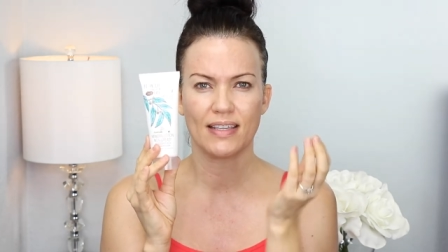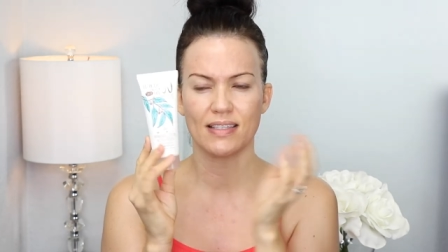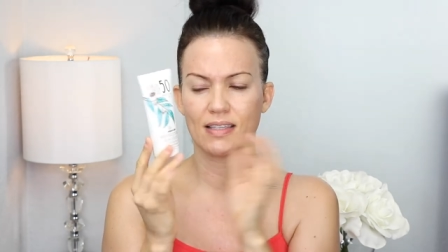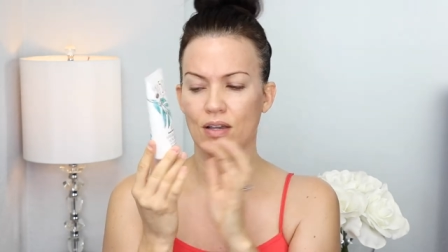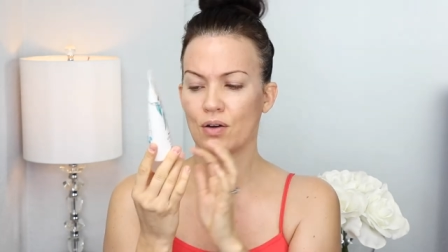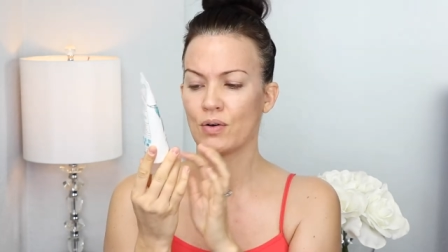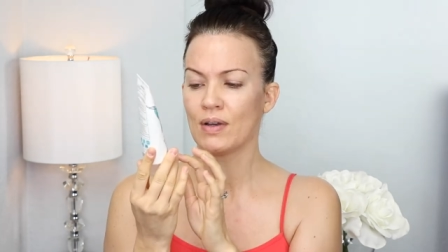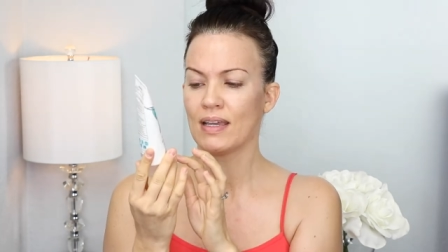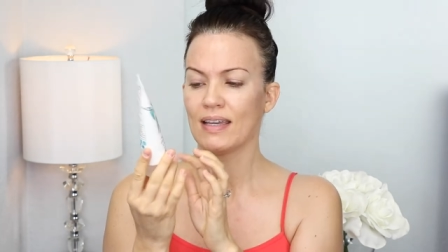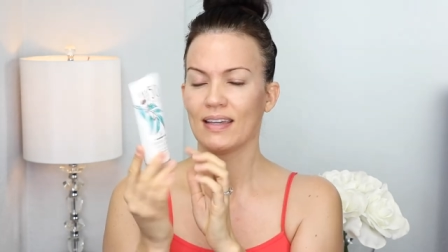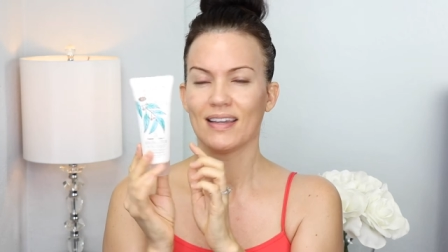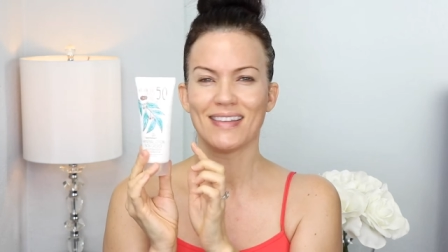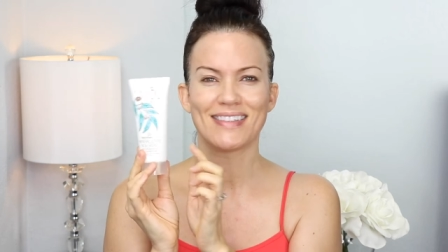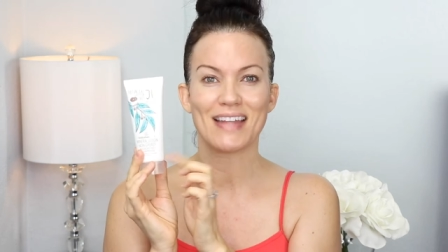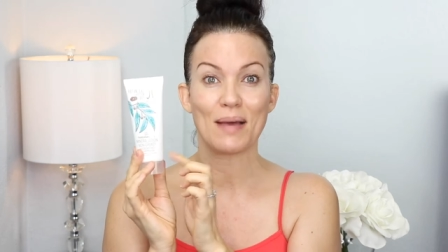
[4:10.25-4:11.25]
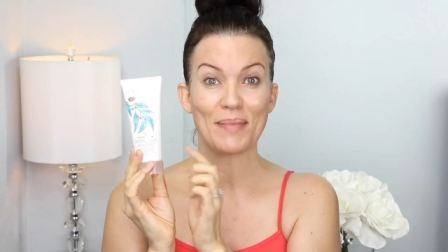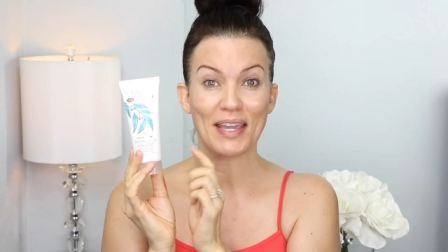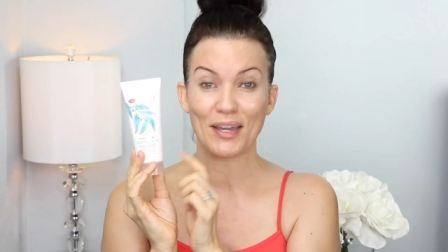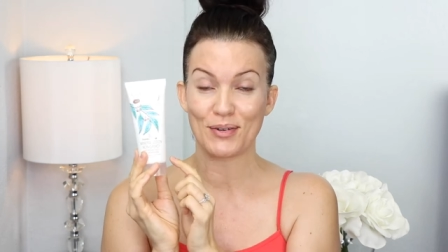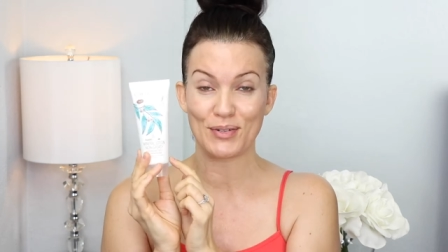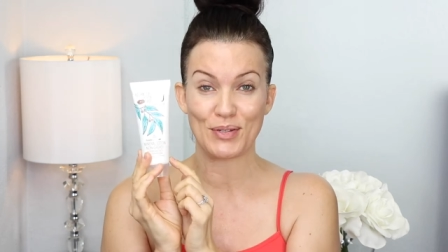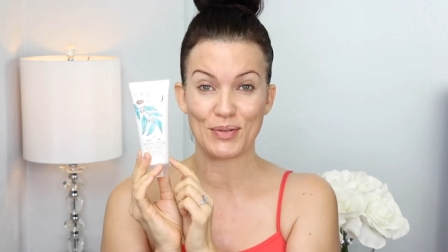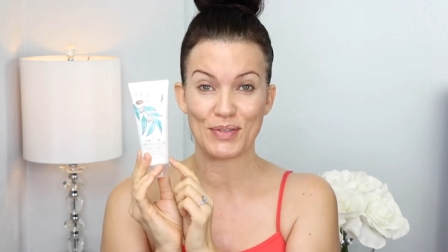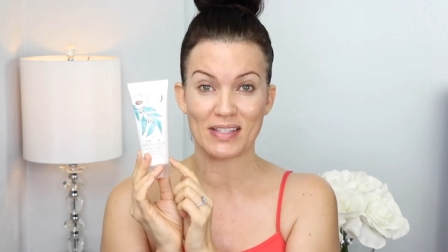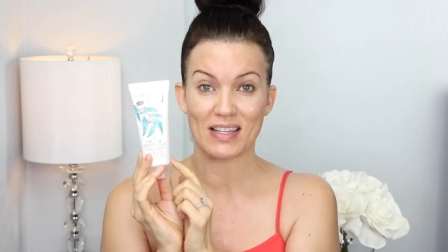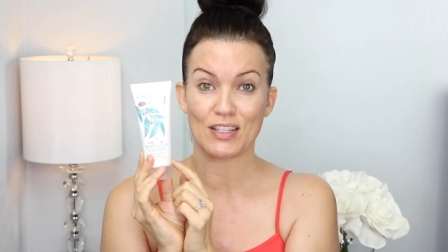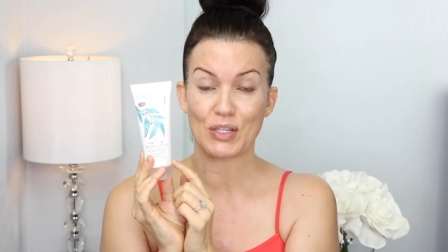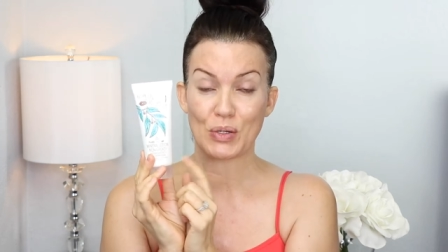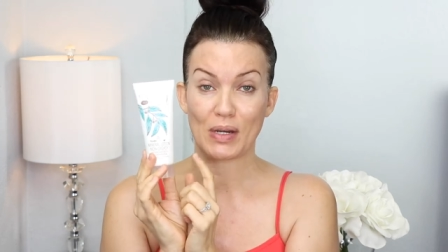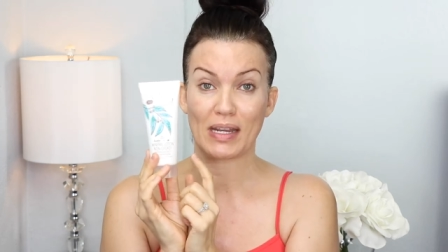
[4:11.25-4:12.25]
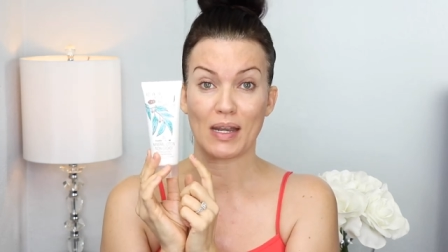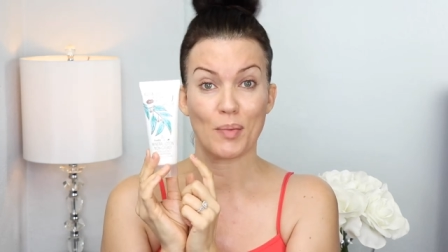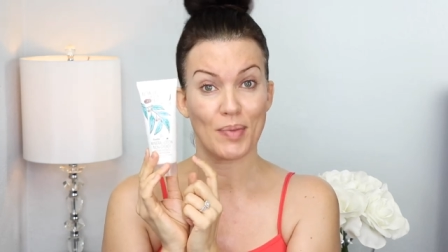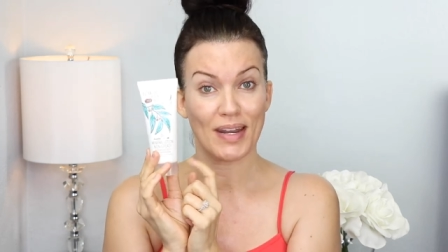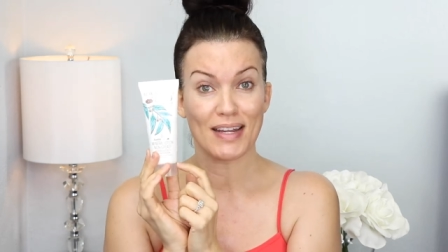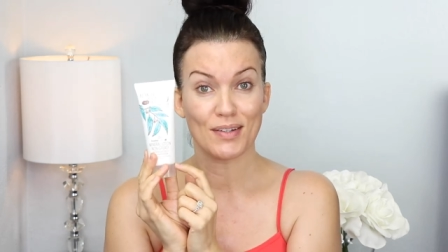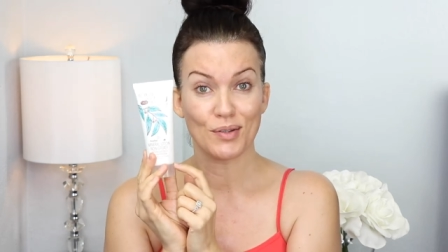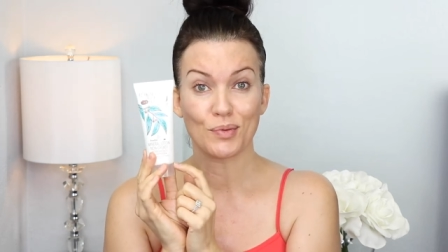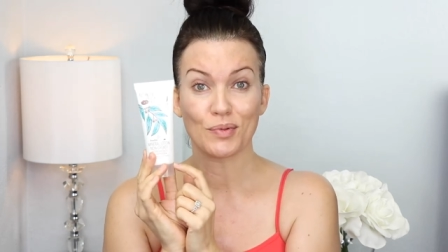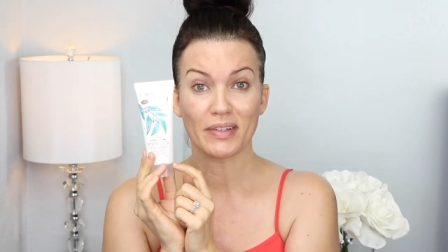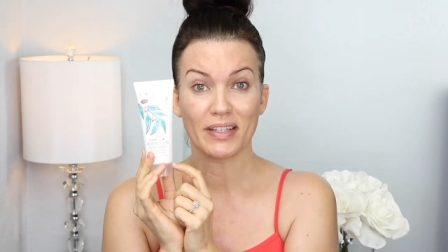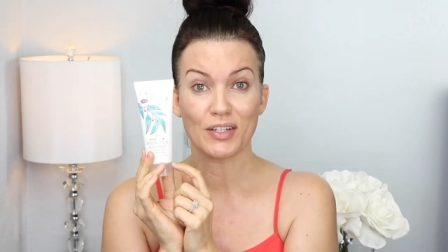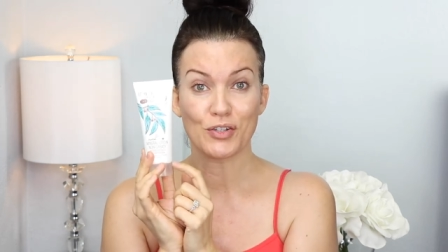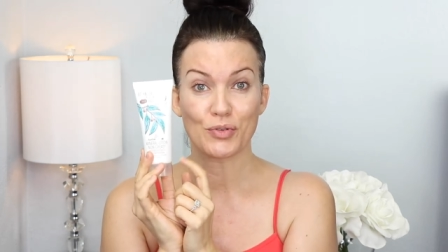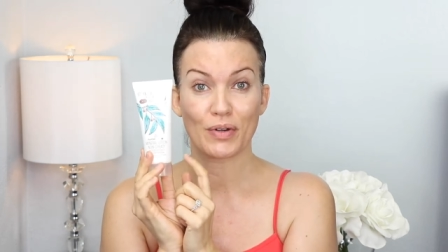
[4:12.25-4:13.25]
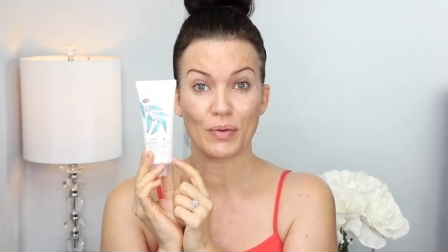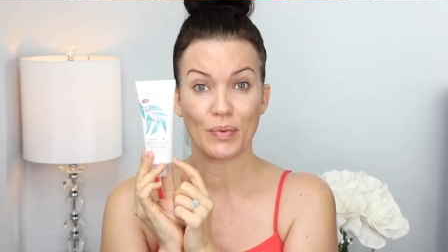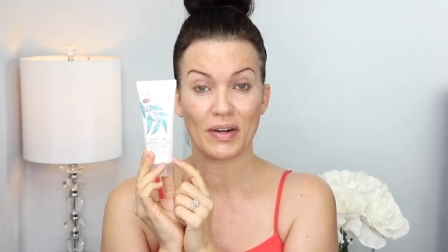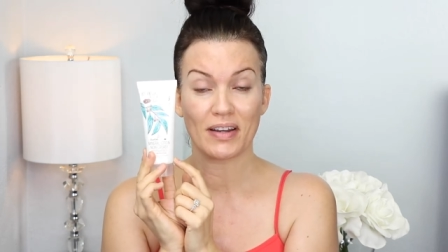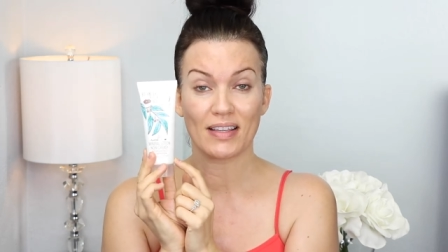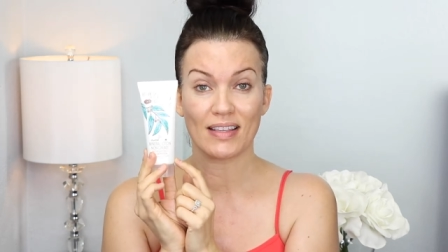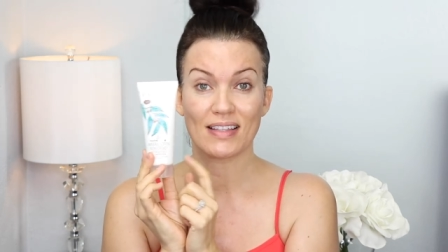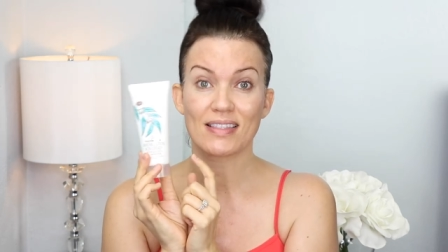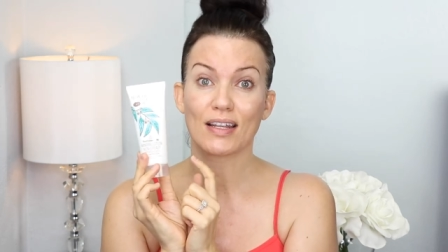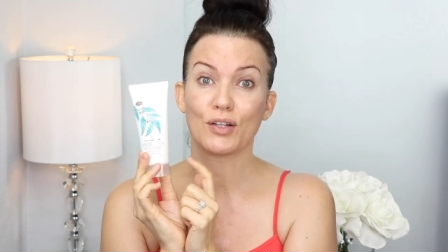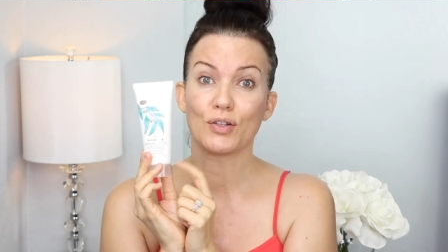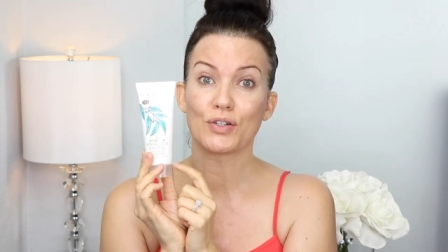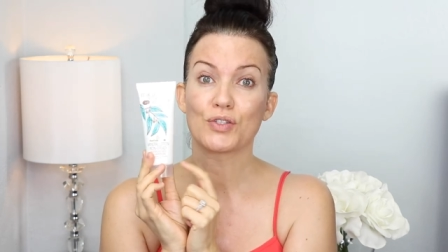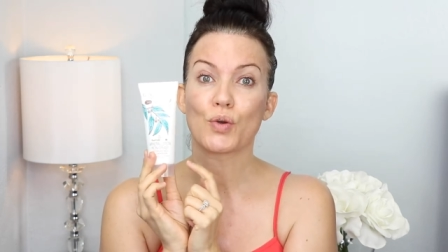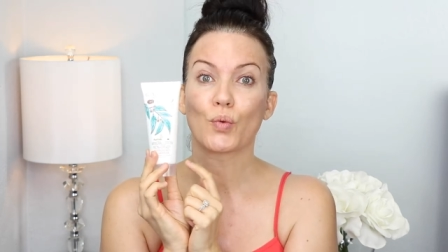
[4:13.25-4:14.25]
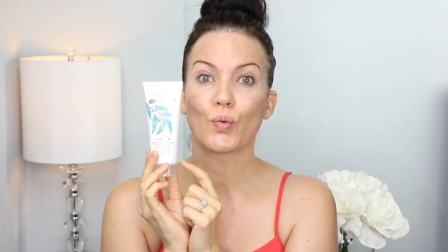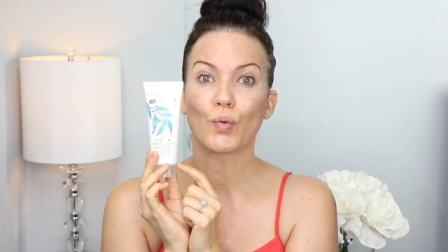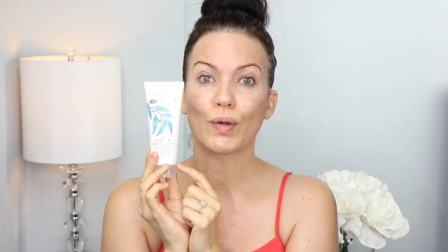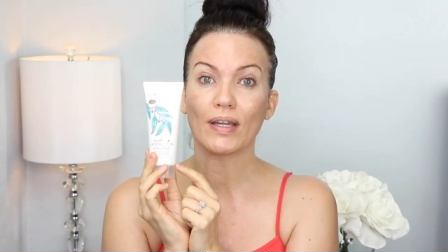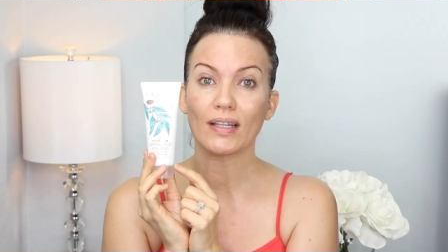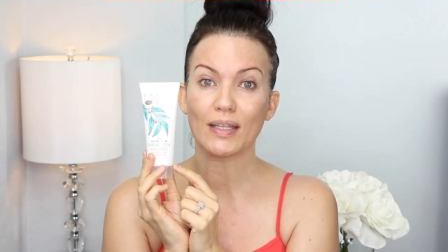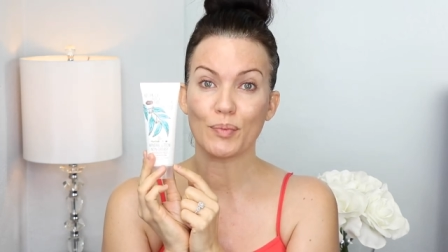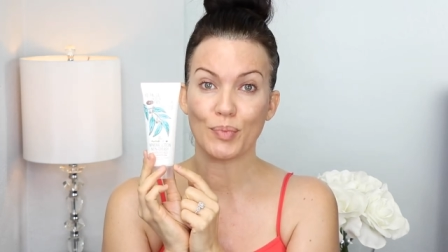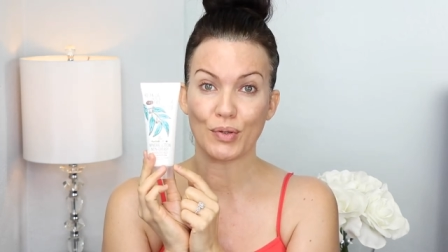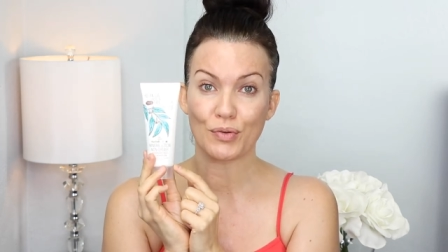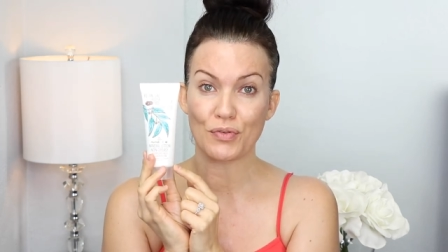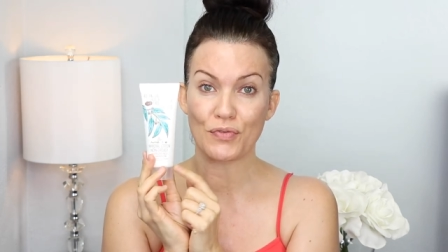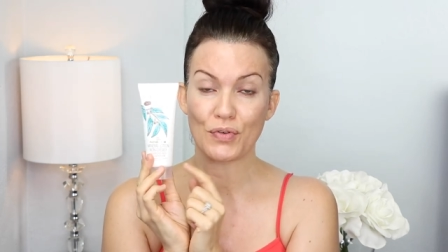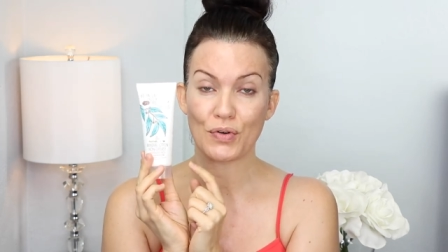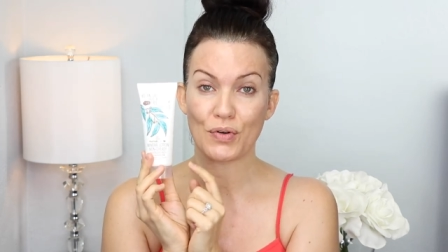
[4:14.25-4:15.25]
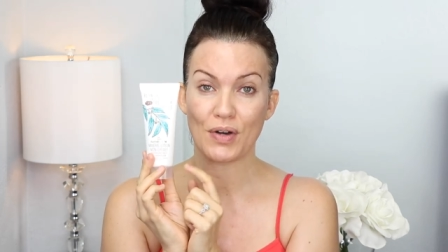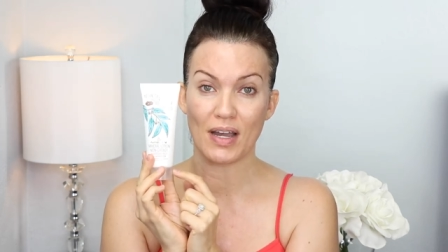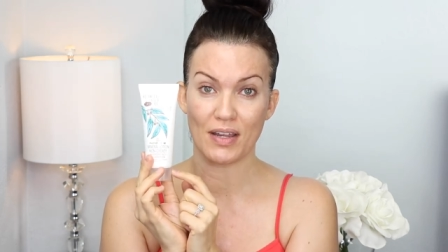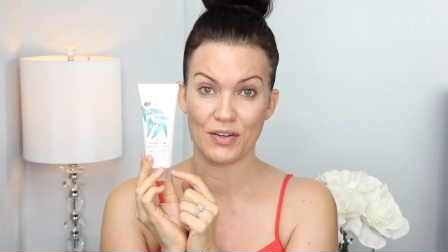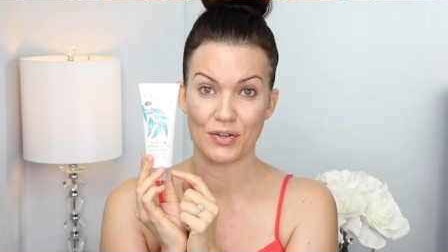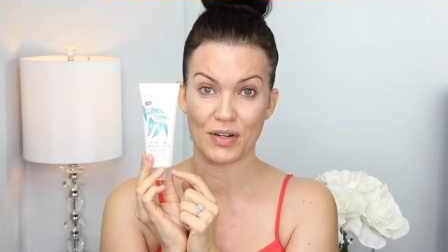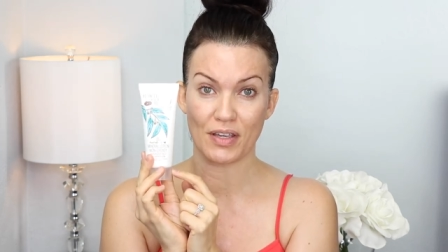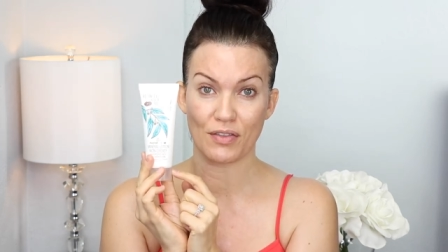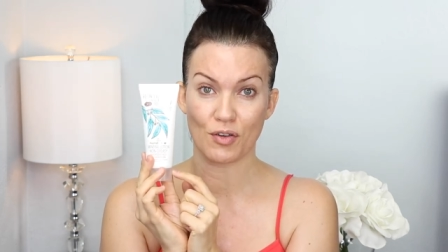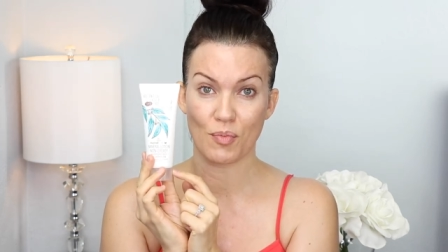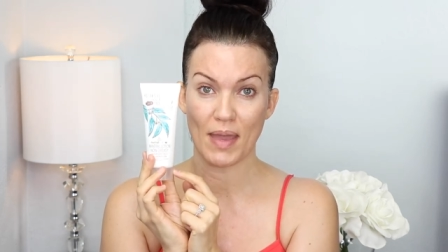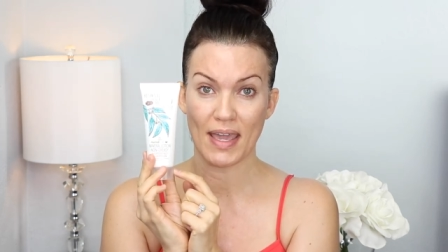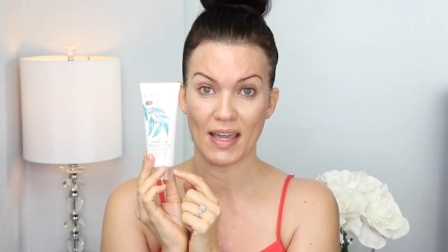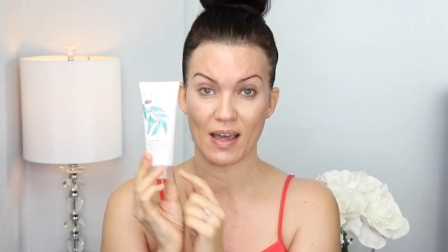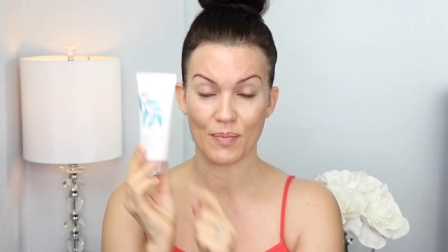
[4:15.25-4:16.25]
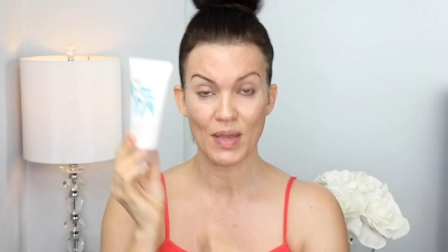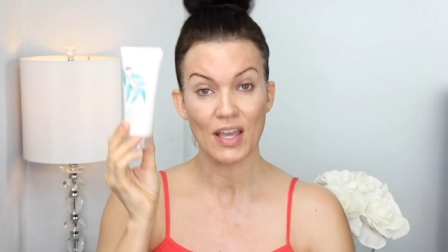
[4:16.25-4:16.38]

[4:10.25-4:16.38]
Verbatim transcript: So it's not my go-to sunscreen, but I do really enjoy wearing this, and it looks really beautiful underneath your makeup.